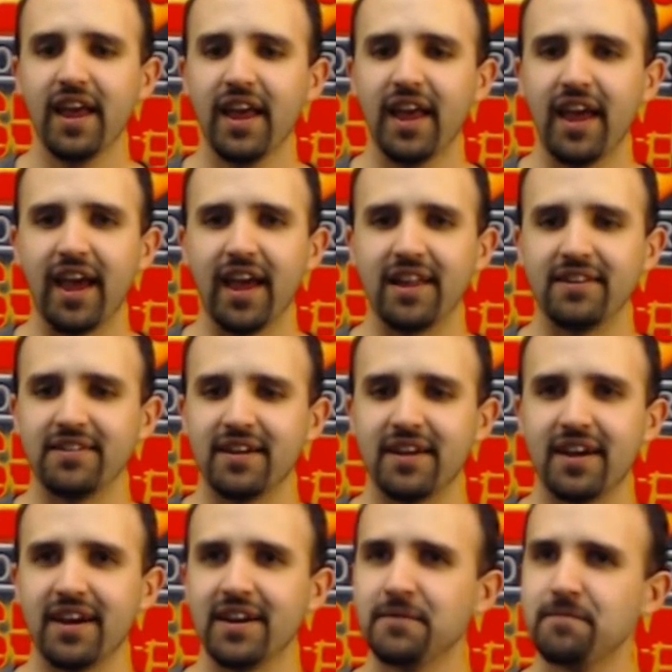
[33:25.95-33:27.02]
And
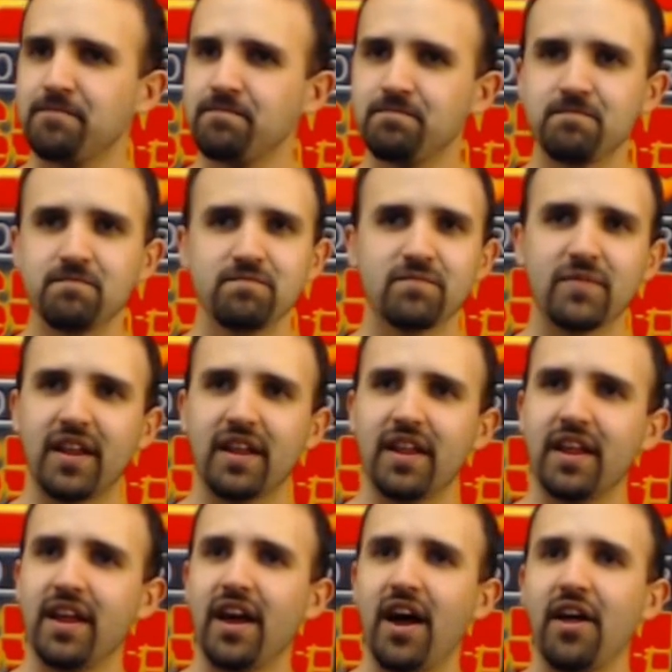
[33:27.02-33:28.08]

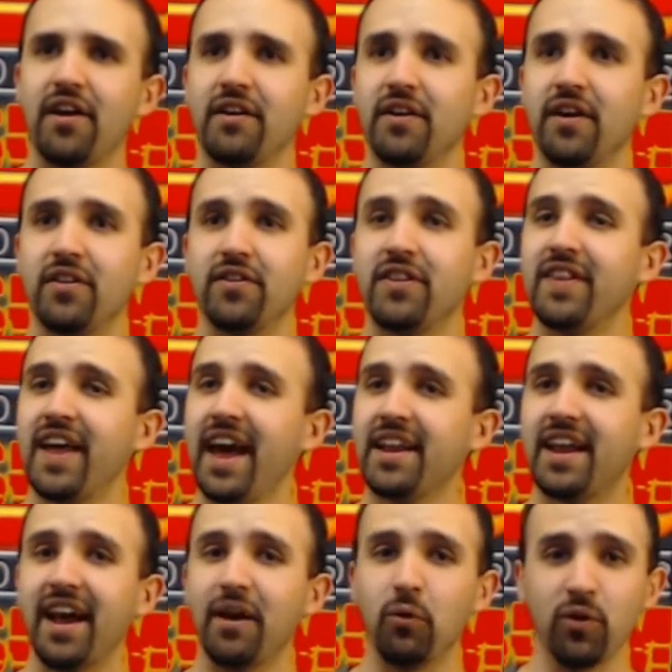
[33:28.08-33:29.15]
other than that,
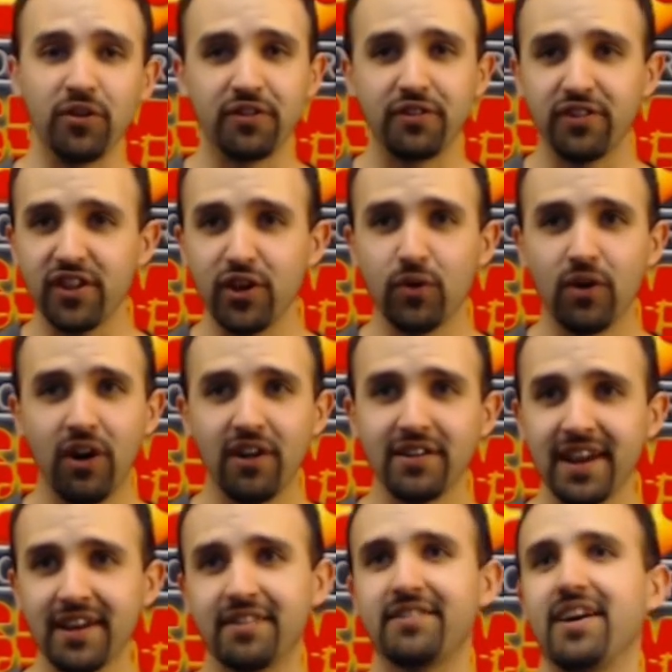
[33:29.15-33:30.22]
I will see you all
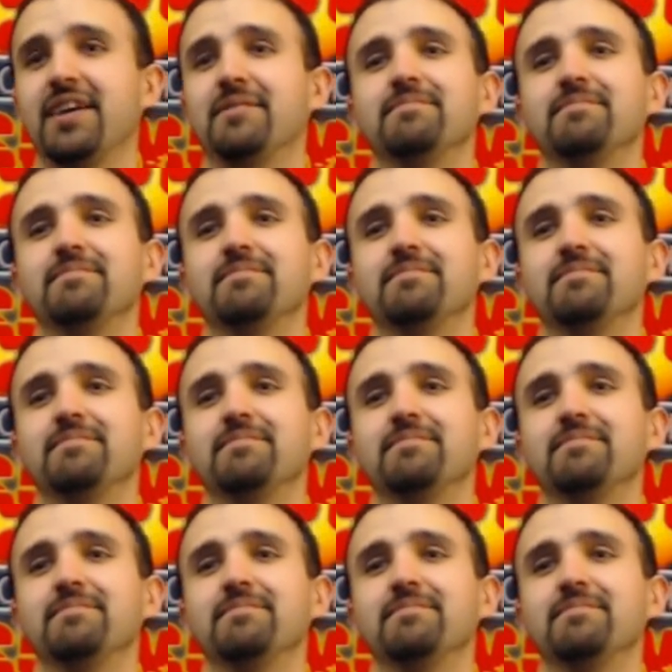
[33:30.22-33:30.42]
next time.